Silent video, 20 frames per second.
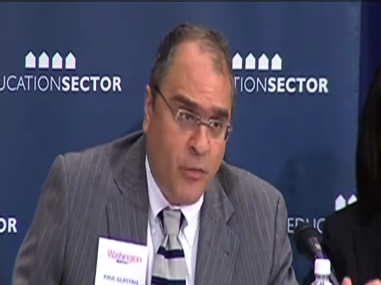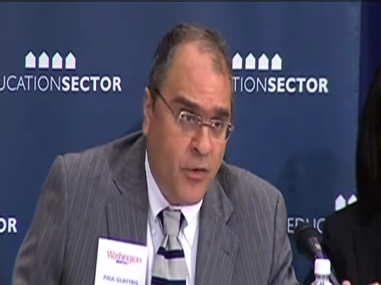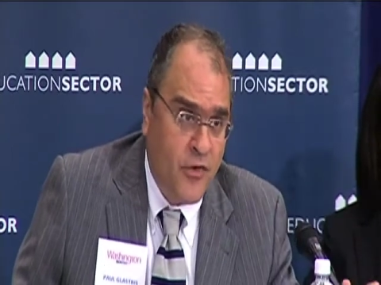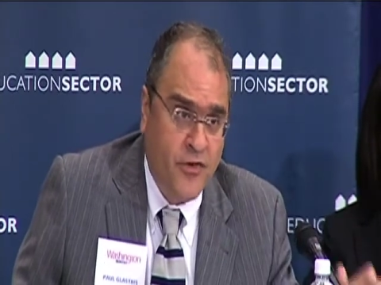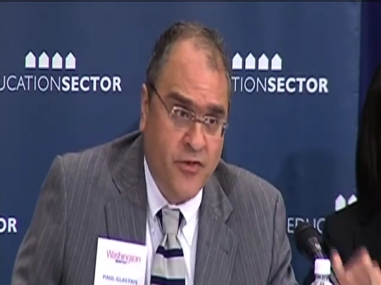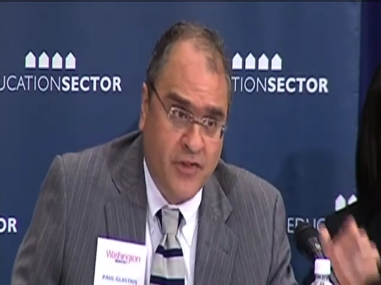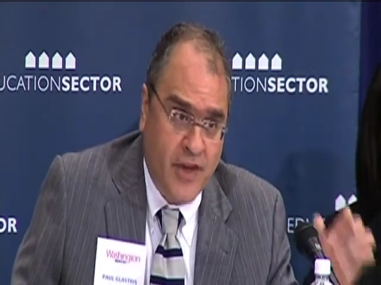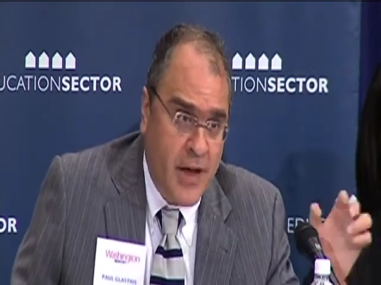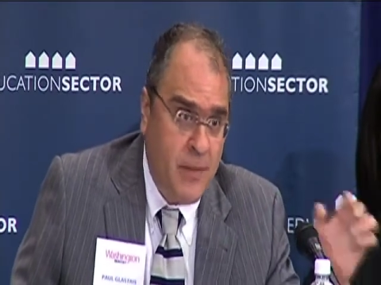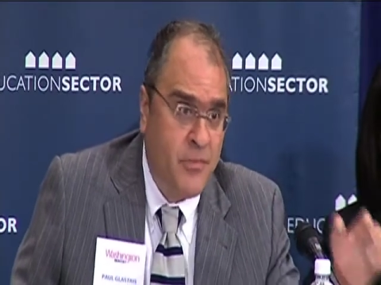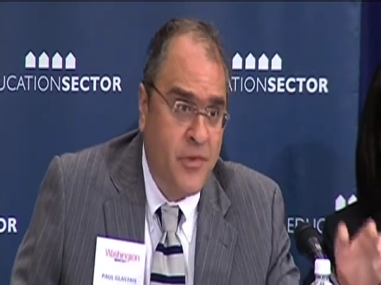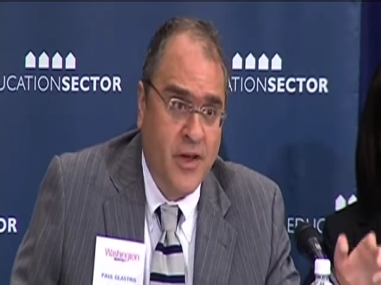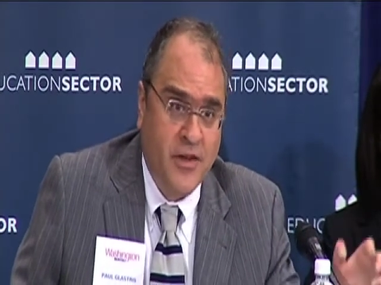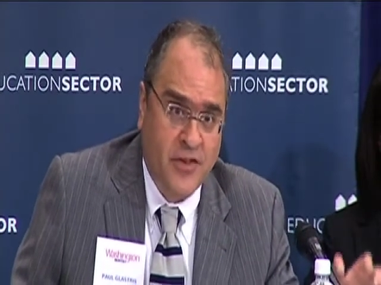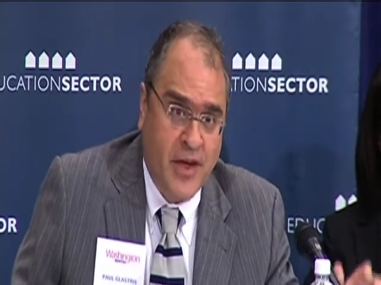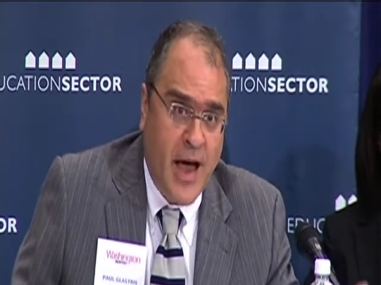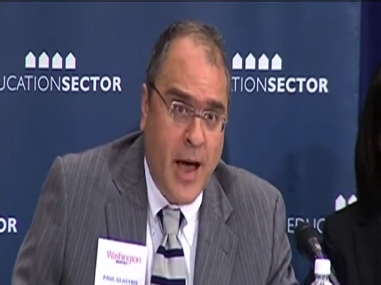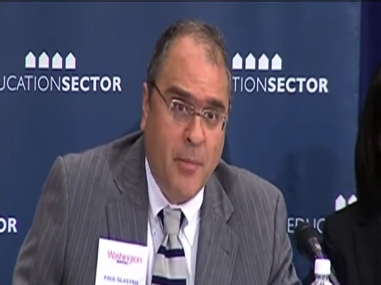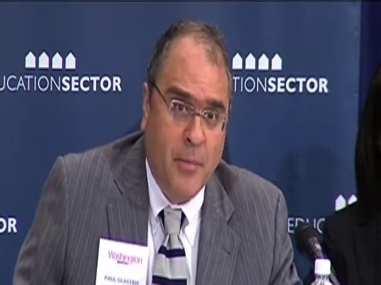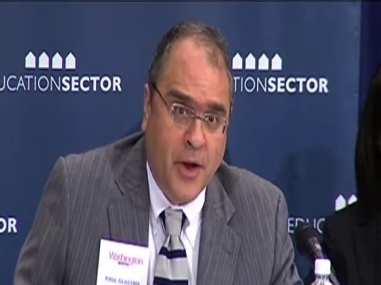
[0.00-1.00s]
Well, the same thing's
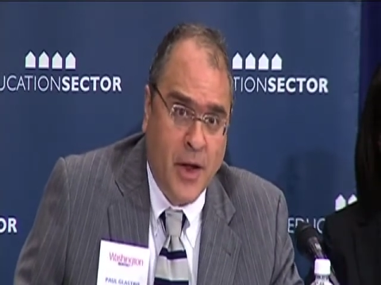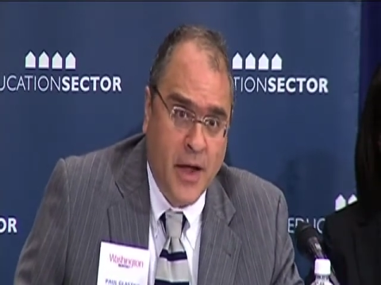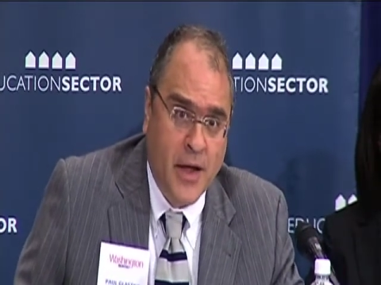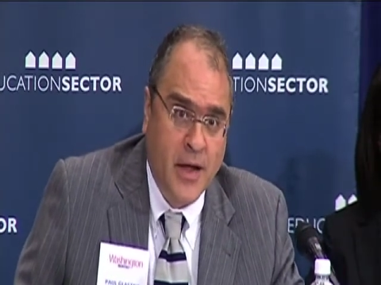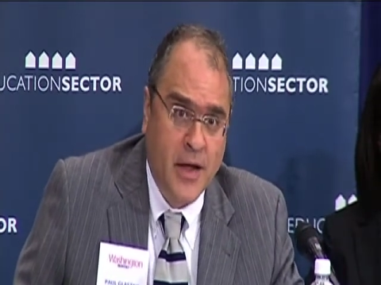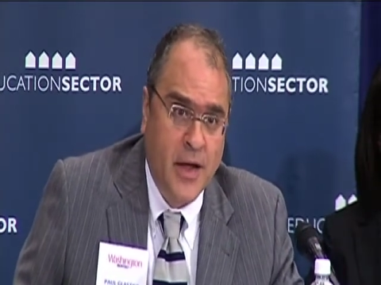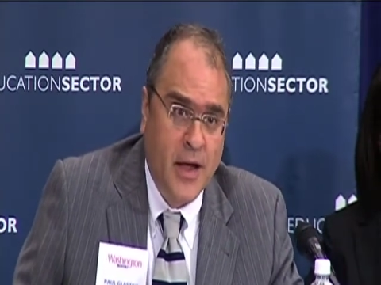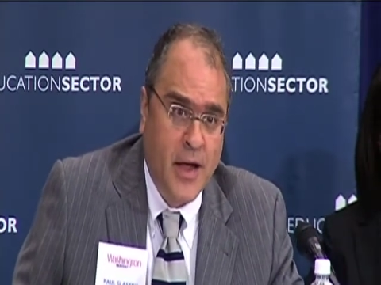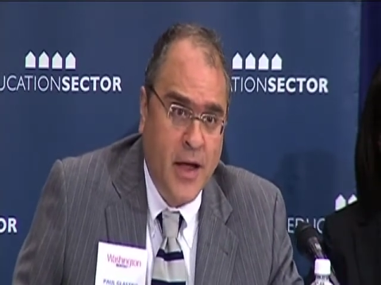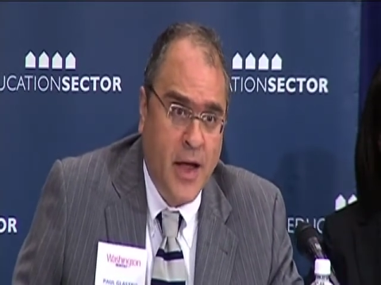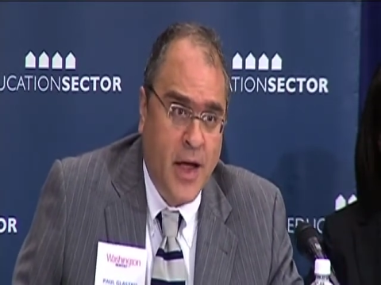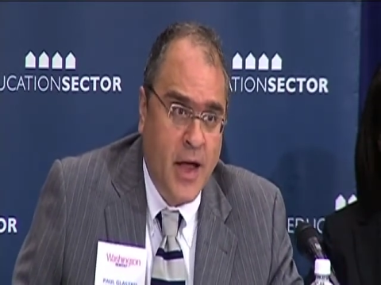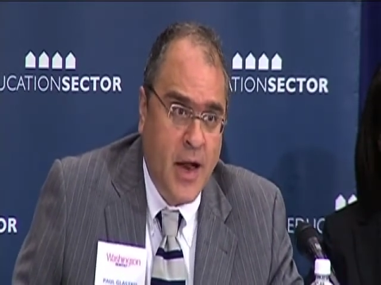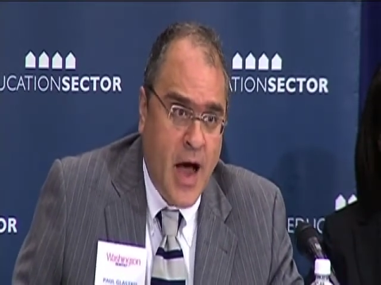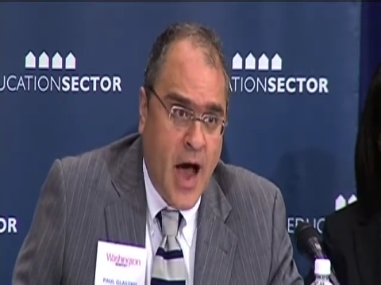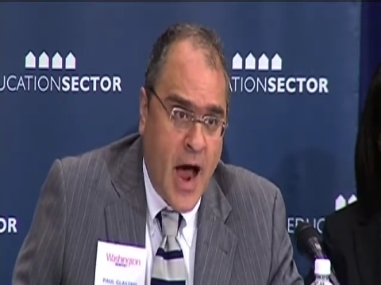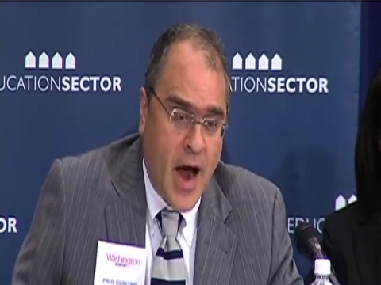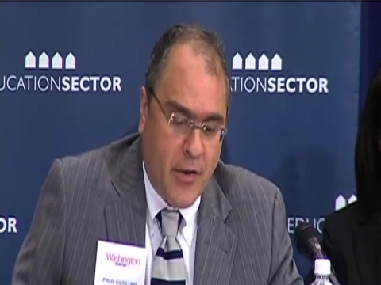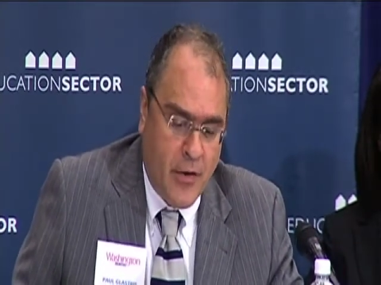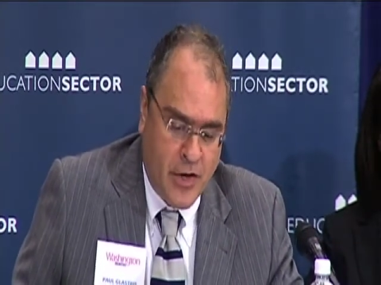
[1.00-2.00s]
happening in
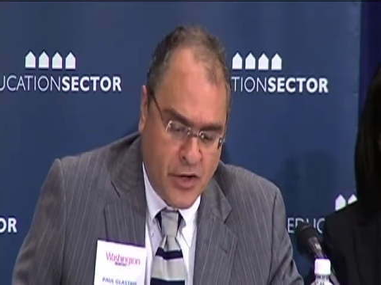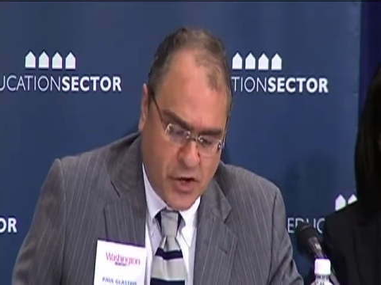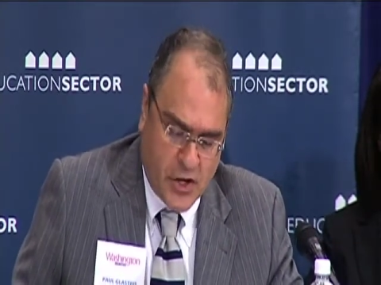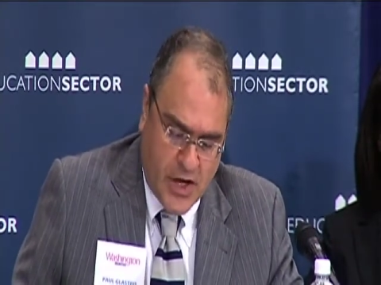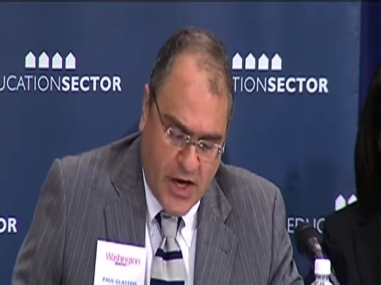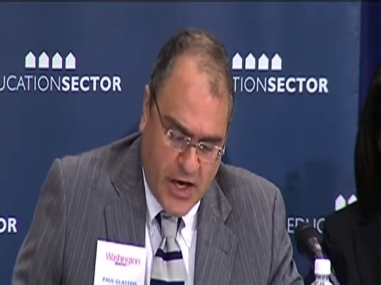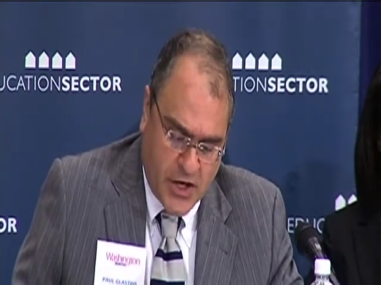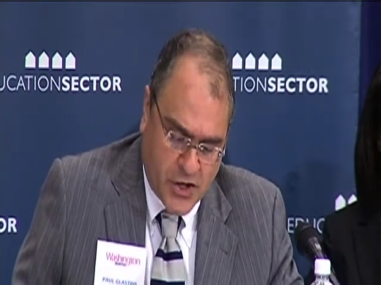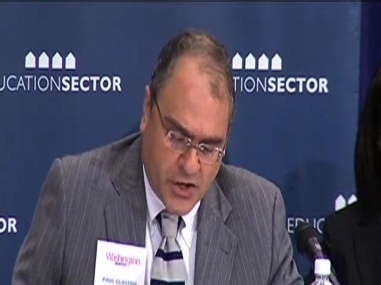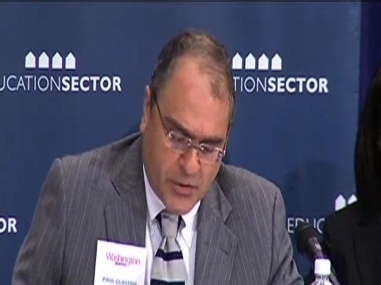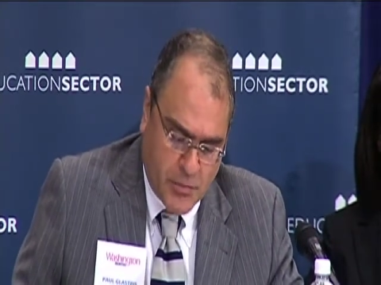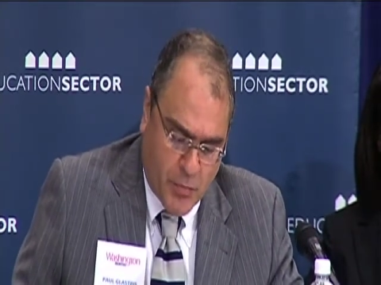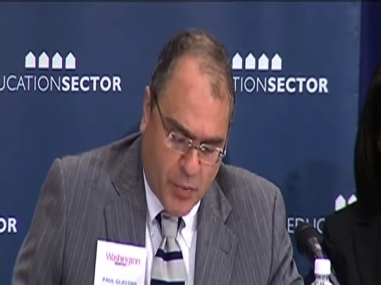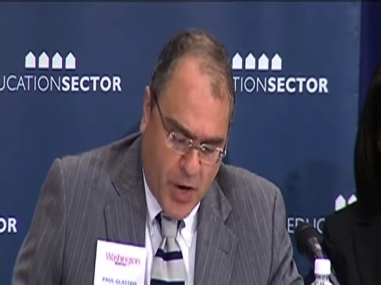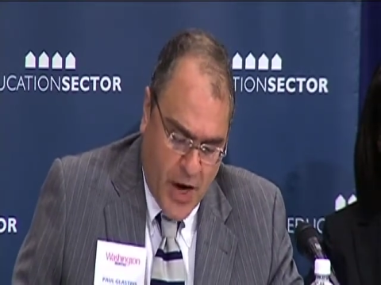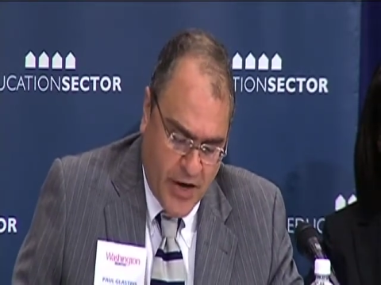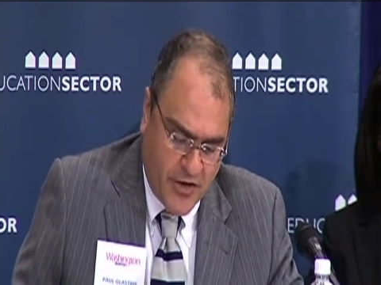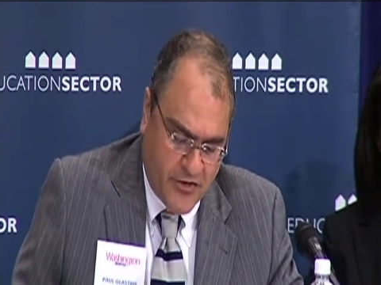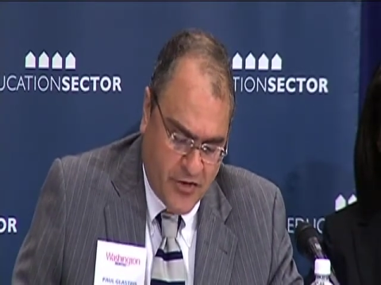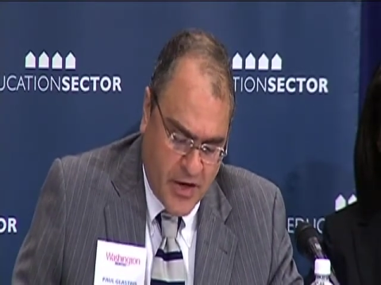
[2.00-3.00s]
higher education,
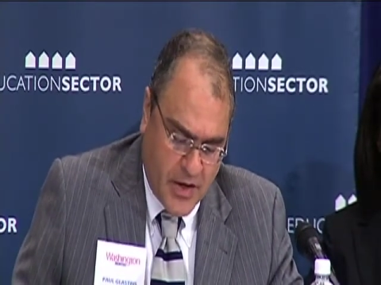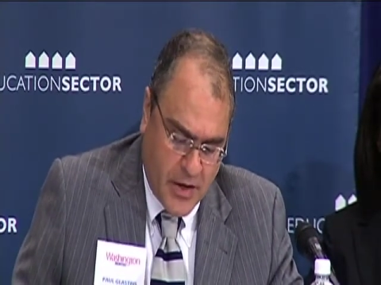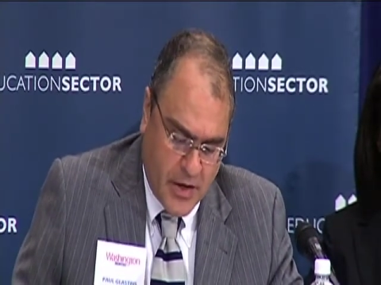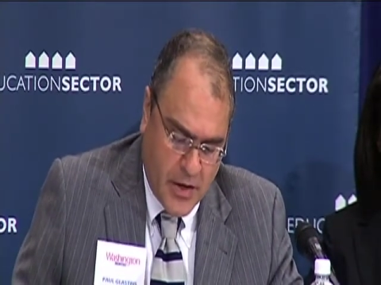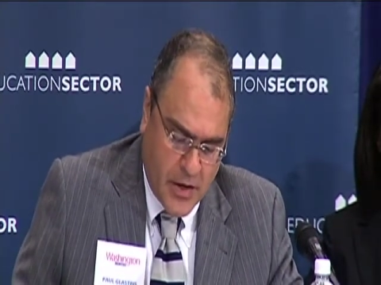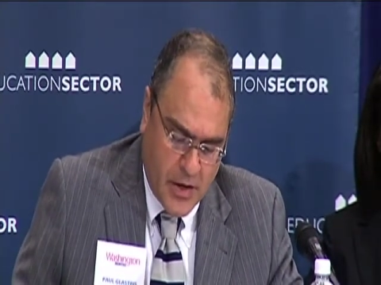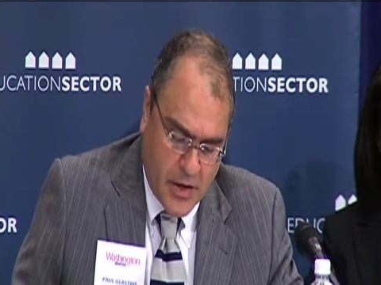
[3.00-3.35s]
pricing